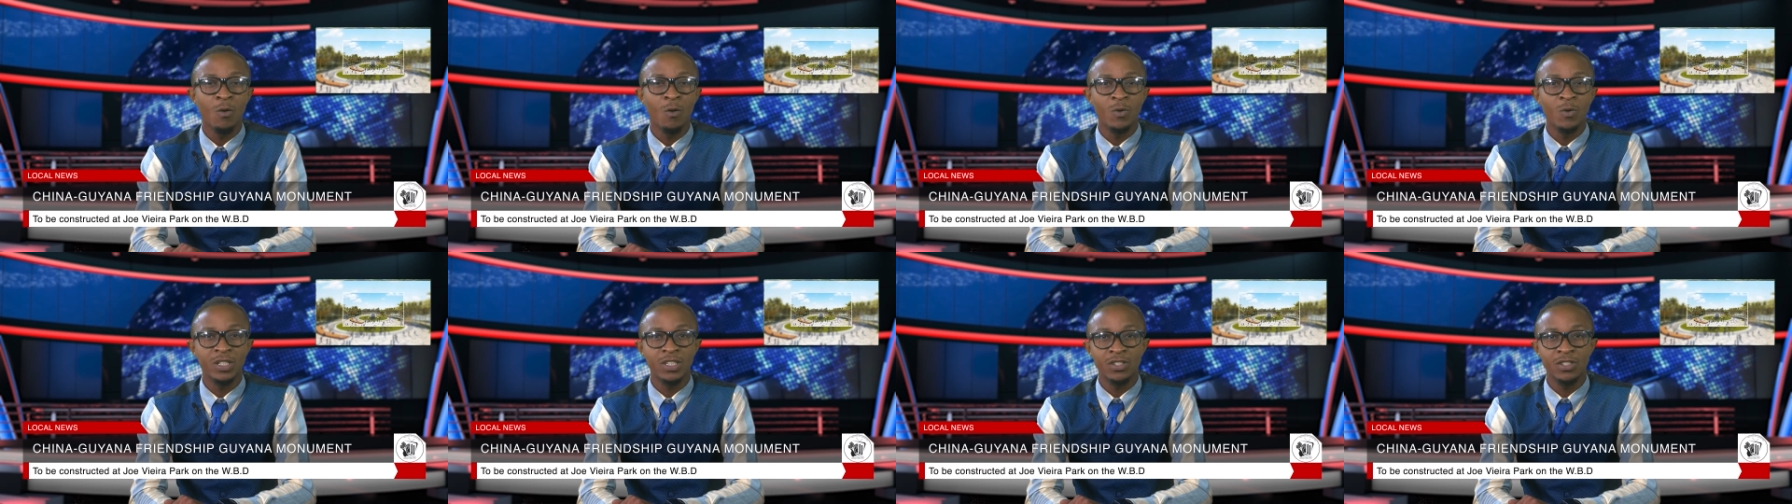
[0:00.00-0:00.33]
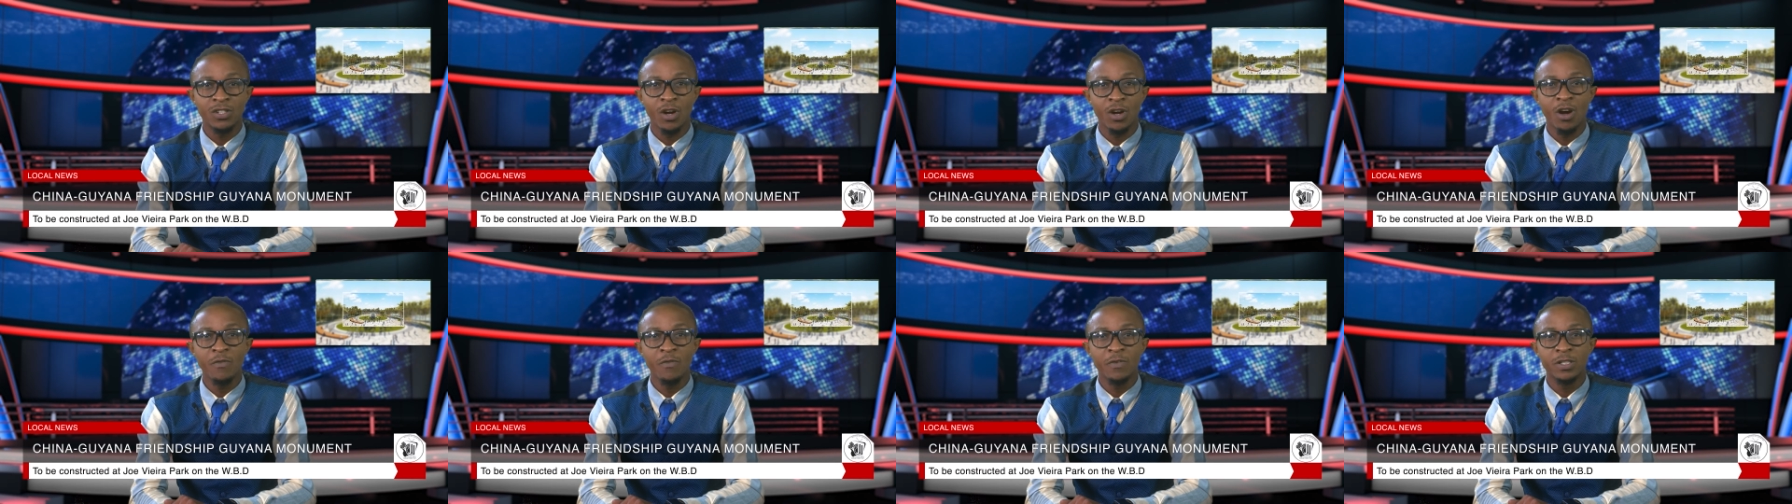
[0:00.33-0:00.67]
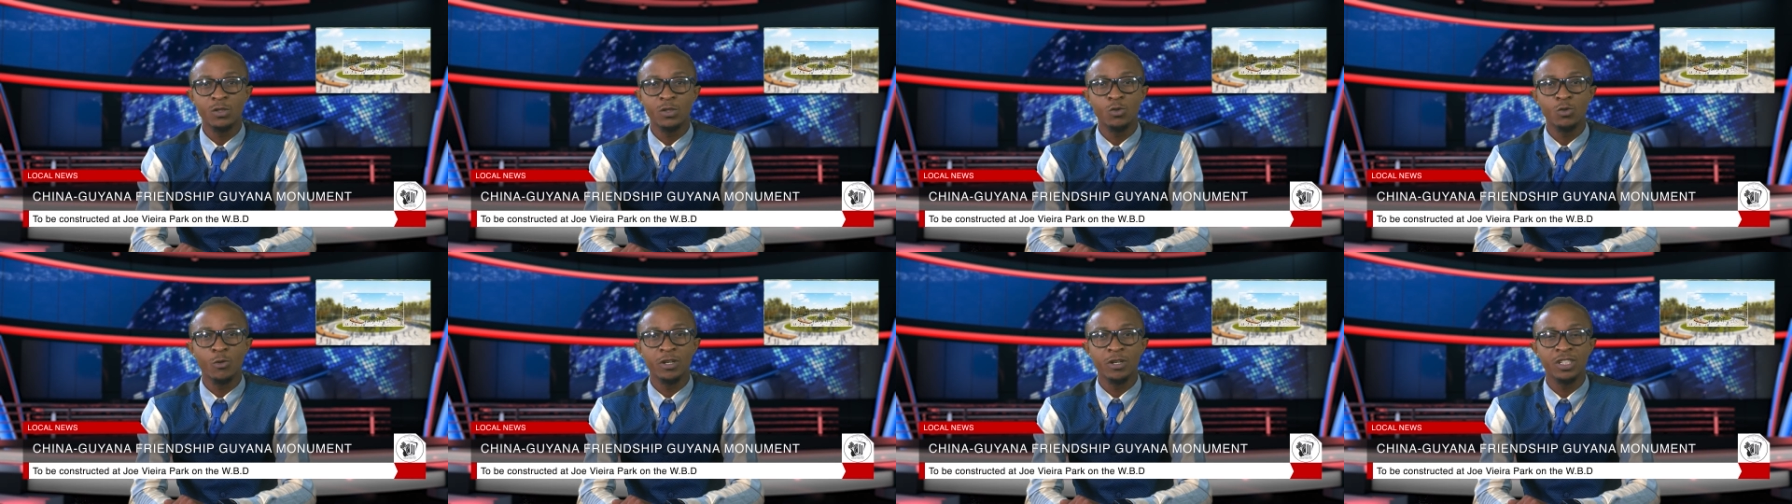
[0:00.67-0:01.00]
which serve
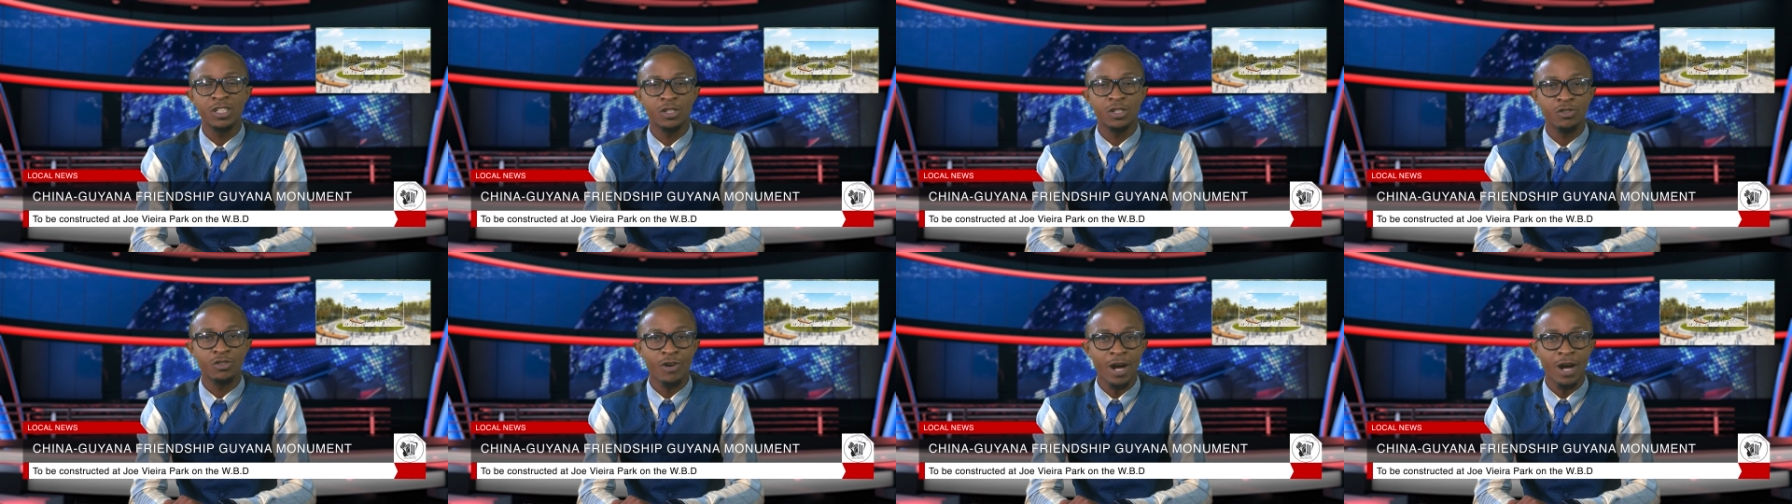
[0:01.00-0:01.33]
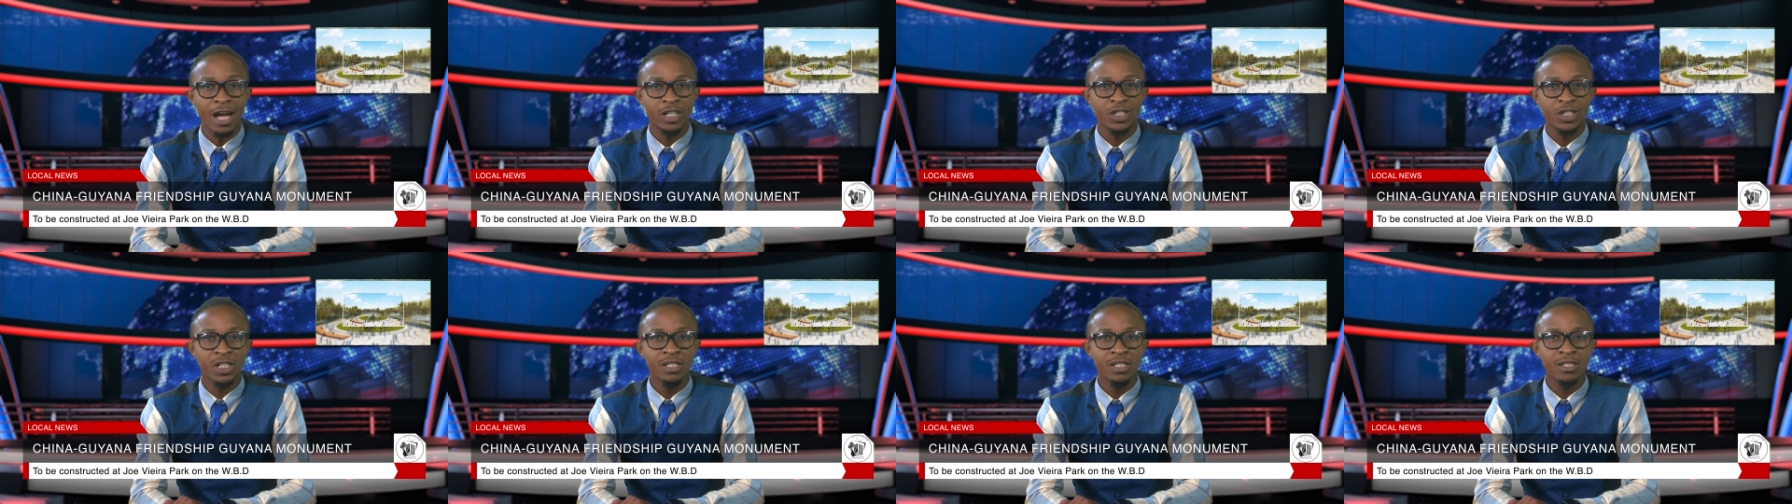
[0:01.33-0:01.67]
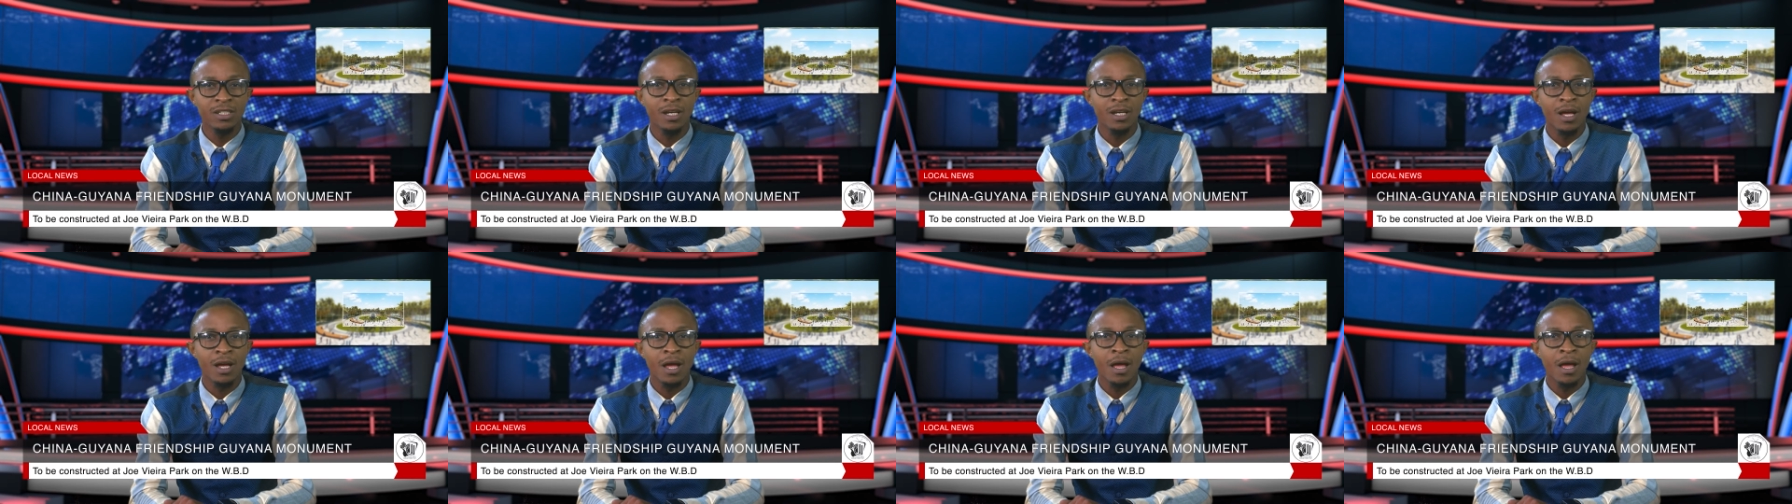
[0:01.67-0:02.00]
as tourist
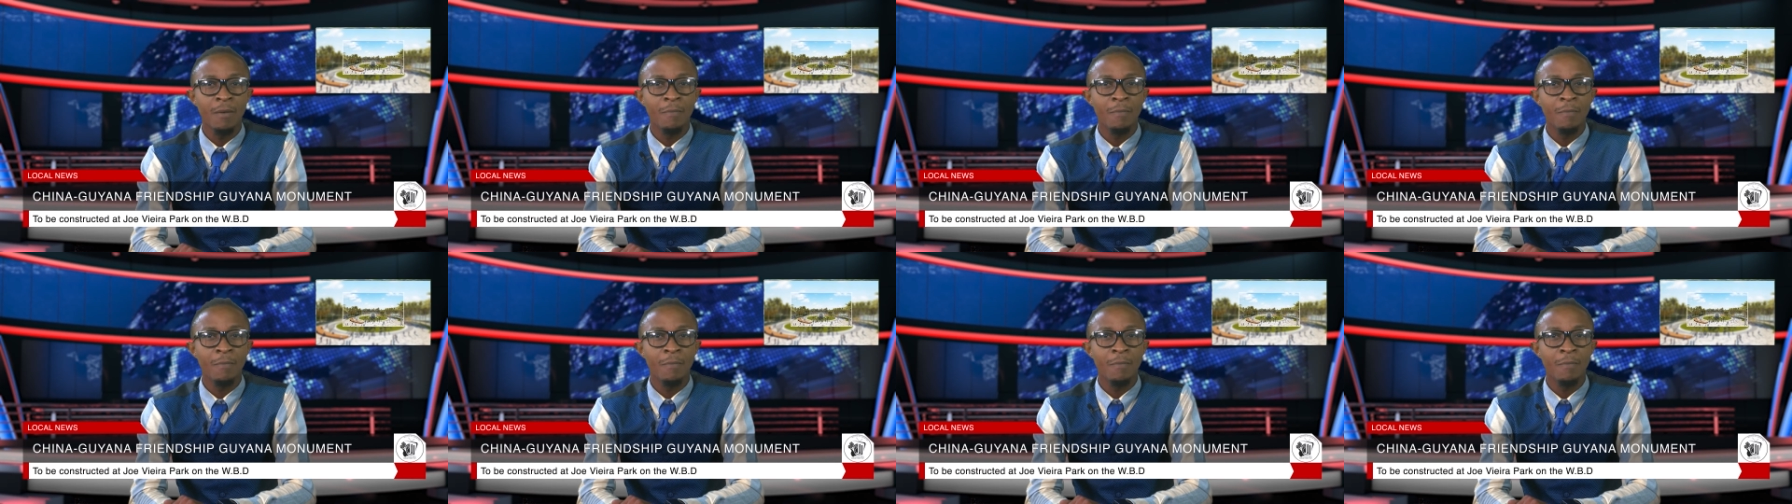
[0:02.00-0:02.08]
attractions,